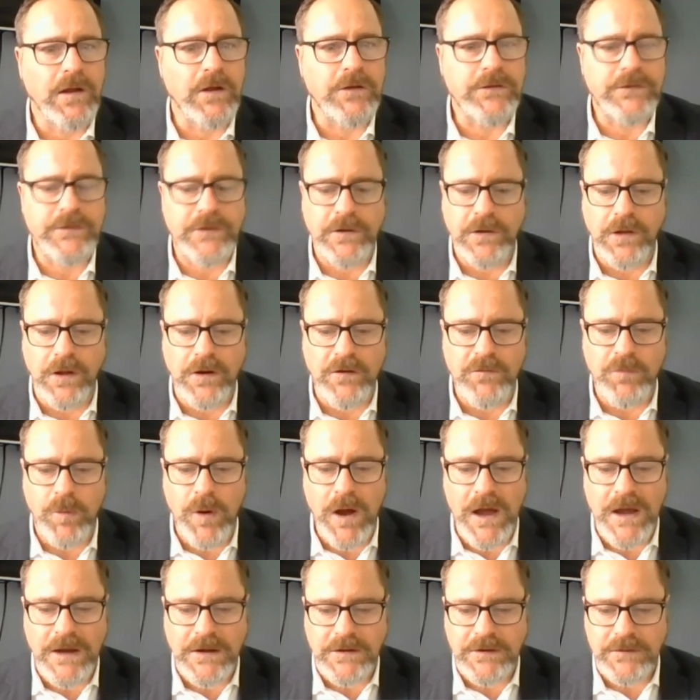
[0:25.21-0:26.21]
Lost a lot
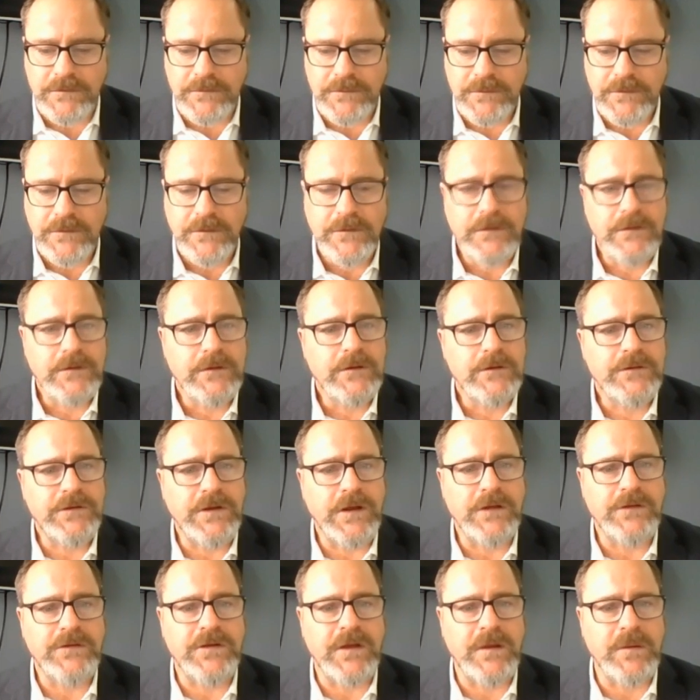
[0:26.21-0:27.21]
of weight
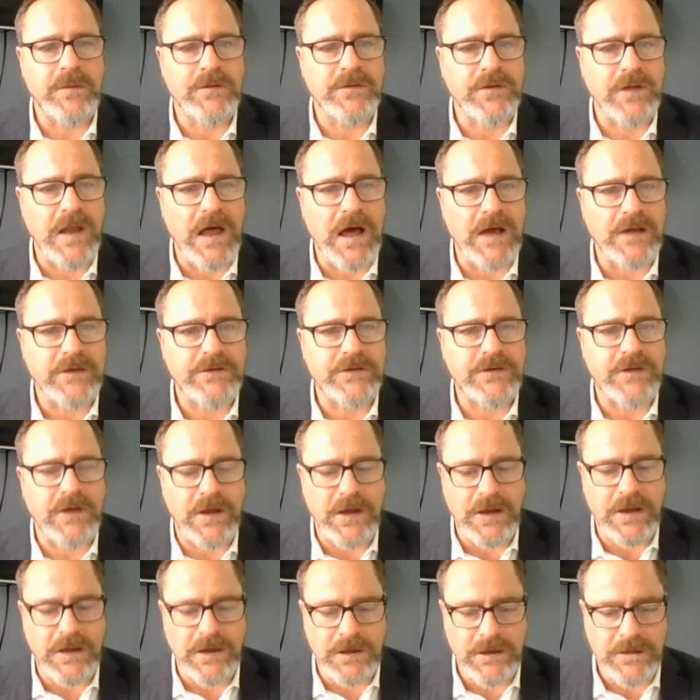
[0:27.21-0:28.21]
since he was last
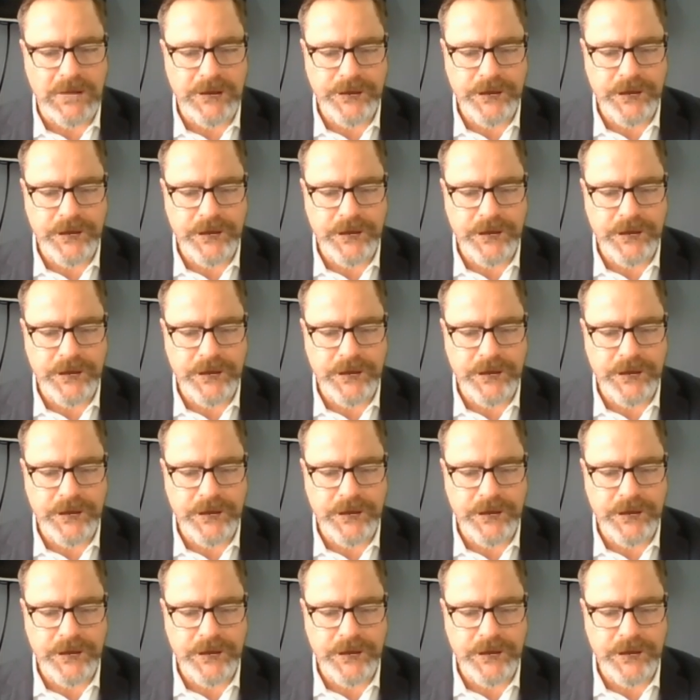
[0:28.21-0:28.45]
seen.